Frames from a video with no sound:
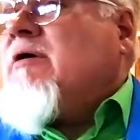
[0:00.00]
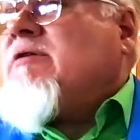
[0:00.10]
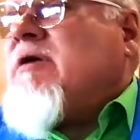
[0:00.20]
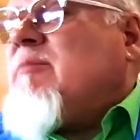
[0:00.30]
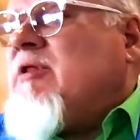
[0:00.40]

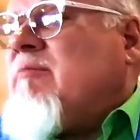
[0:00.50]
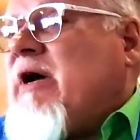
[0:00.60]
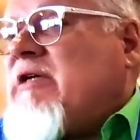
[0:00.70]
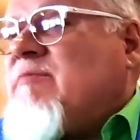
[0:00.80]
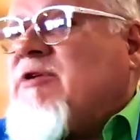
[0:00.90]
some of them
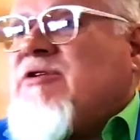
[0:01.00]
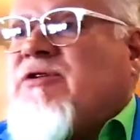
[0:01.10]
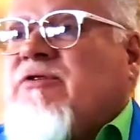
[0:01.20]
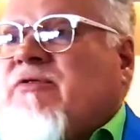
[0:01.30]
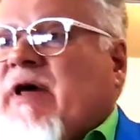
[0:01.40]
by as much as
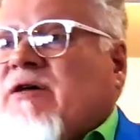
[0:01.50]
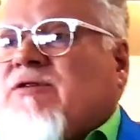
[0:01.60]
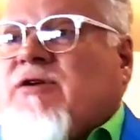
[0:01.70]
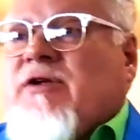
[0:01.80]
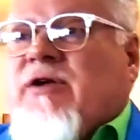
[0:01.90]

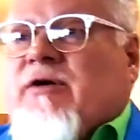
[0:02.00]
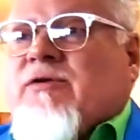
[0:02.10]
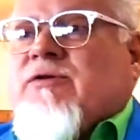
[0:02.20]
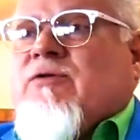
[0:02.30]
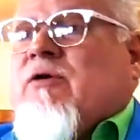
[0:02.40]
2,000
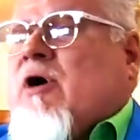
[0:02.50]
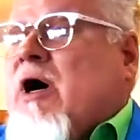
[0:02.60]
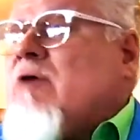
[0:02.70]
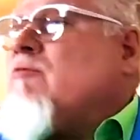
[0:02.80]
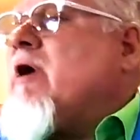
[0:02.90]
years, who are
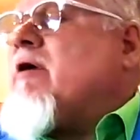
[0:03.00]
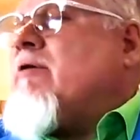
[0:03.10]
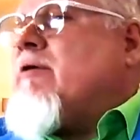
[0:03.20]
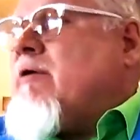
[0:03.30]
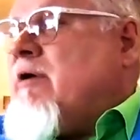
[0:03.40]
on record